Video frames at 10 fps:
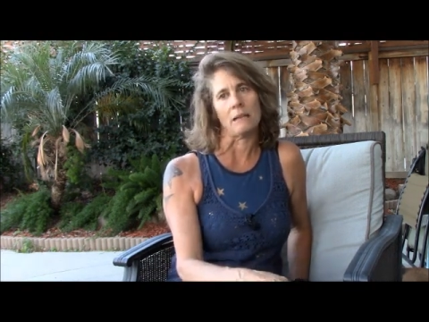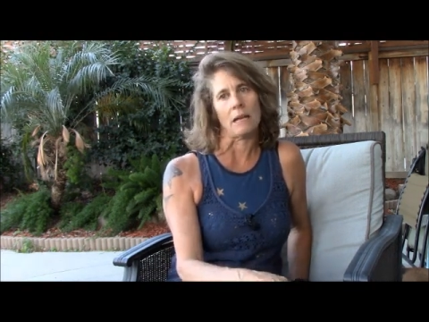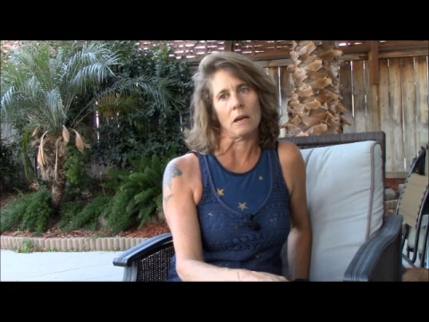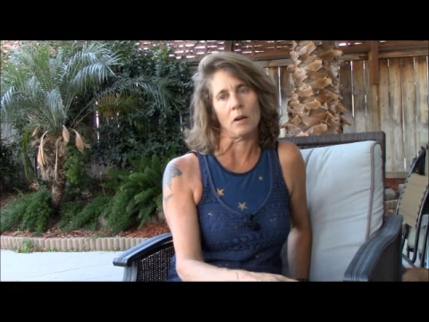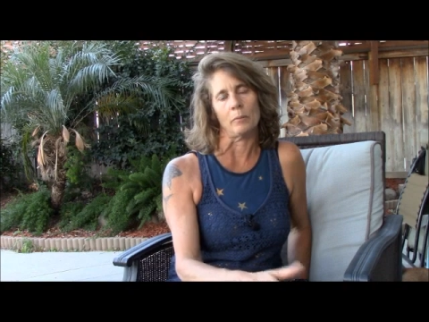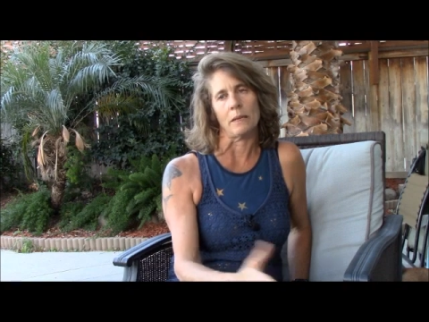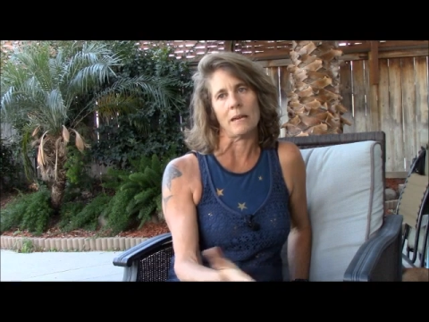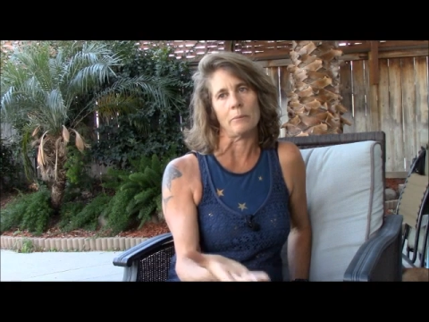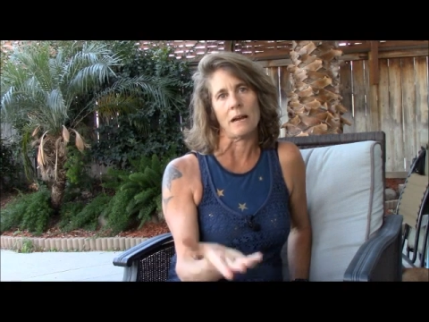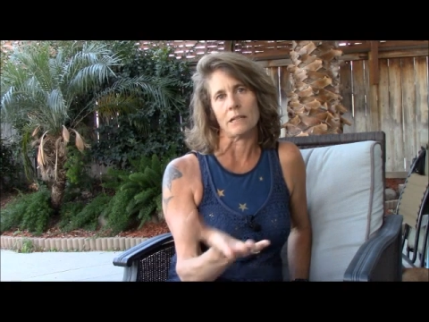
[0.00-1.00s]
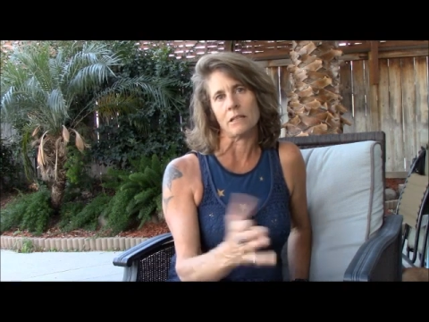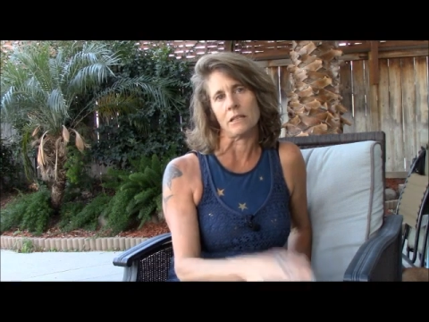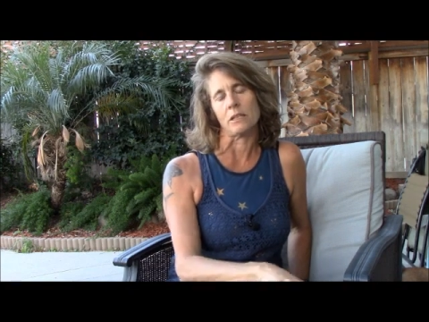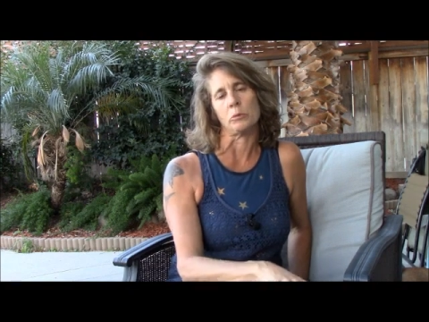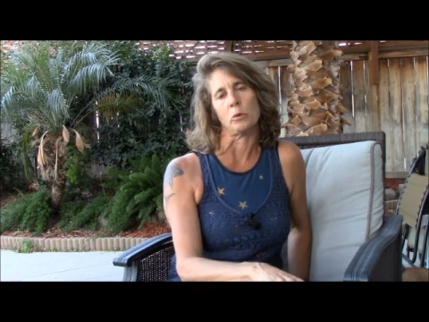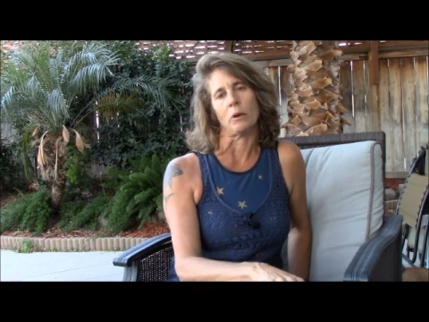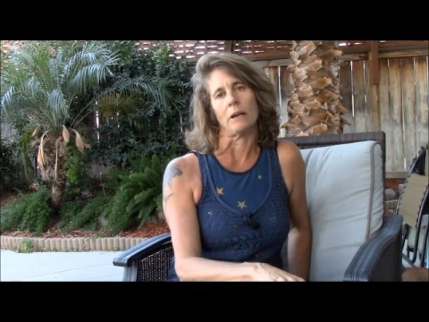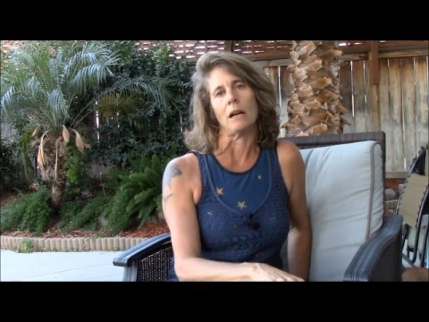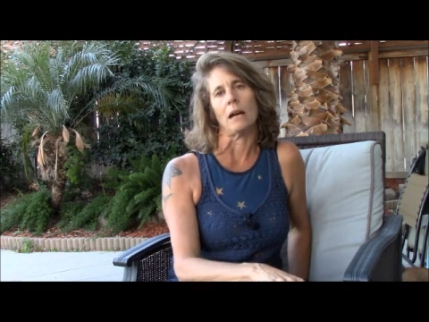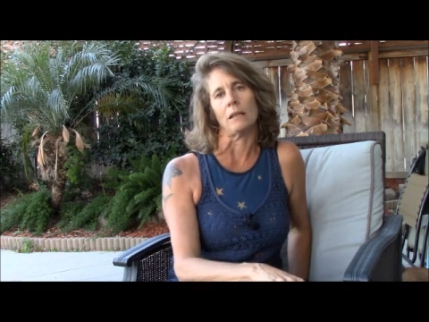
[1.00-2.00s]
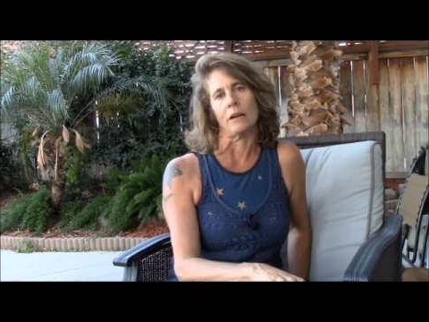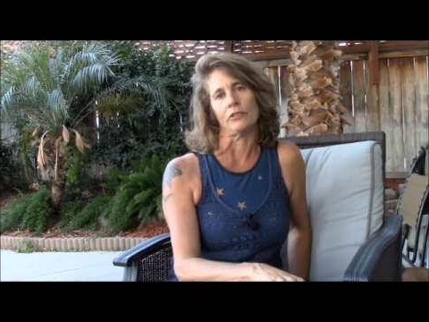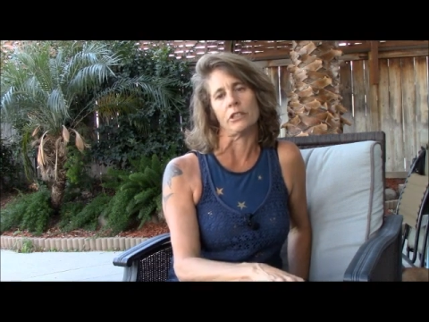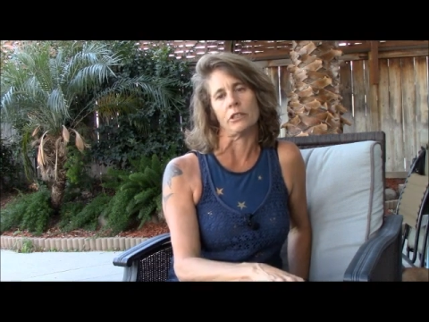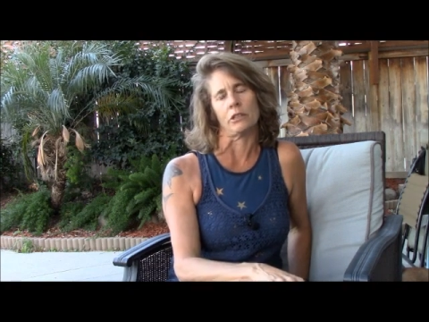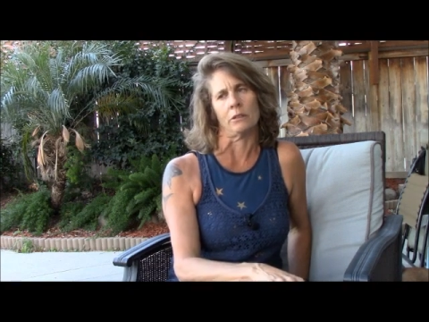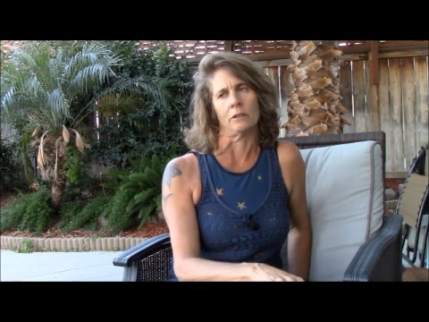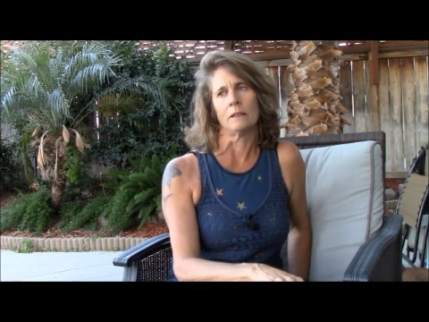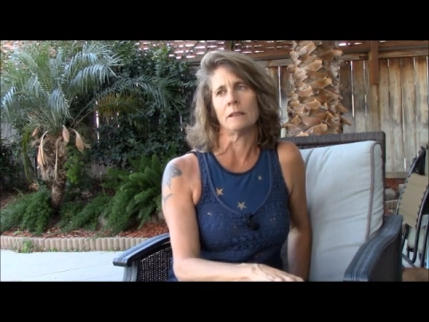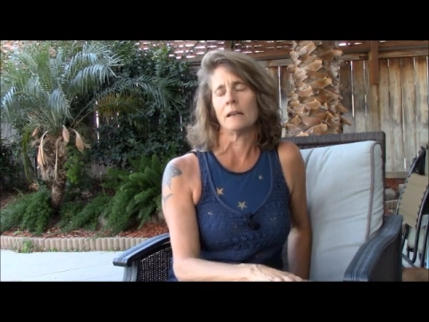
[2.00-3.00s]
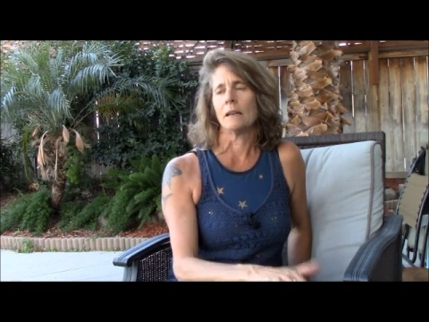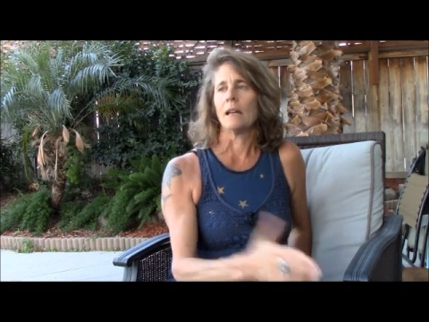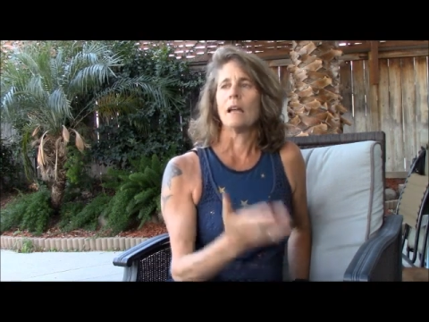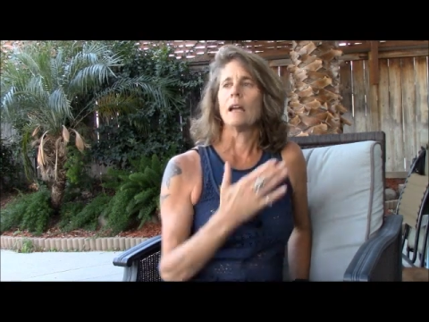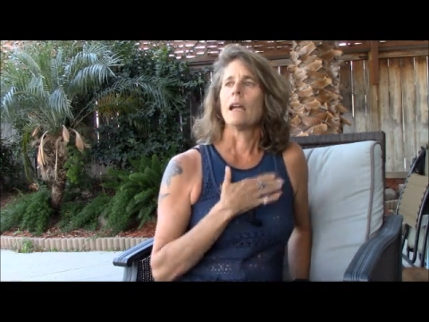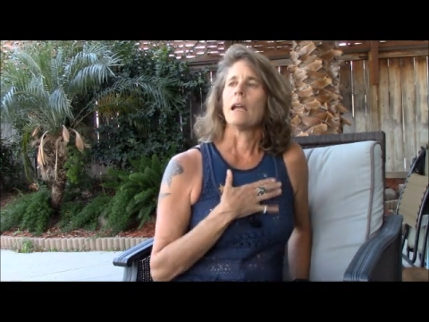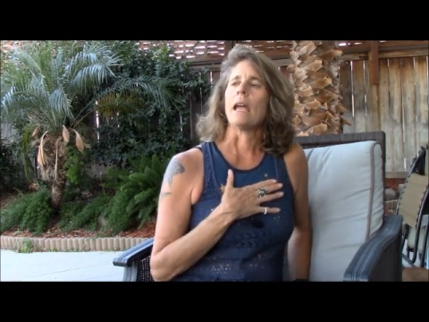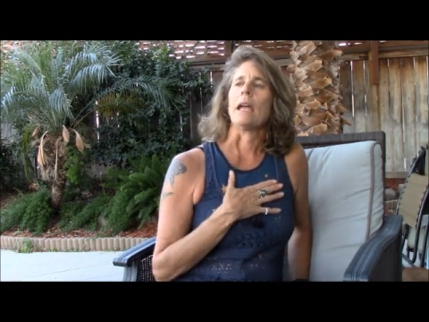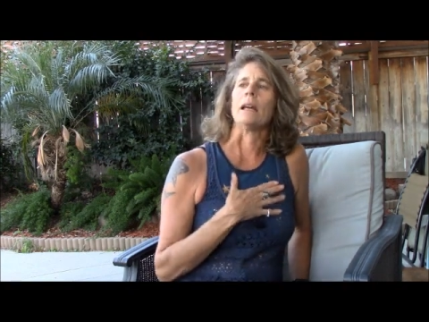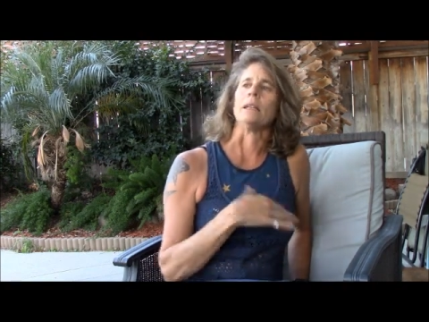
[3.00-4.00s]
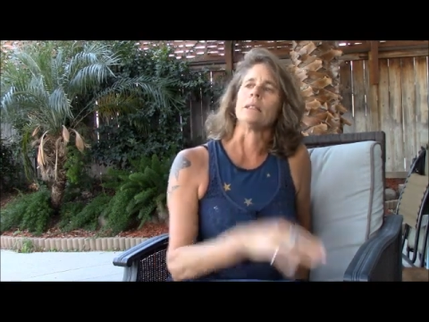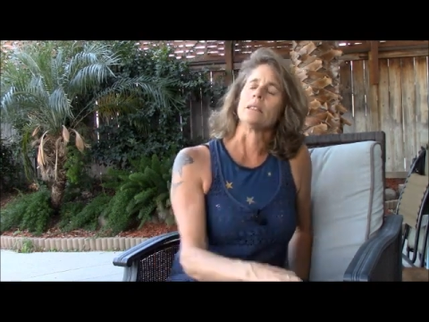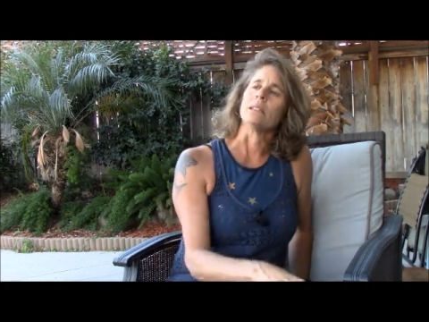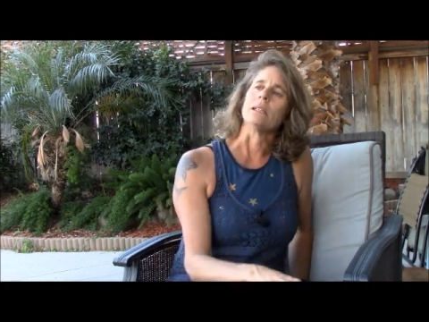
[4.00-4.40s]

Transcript: They helped me get back to the sport I love to do. And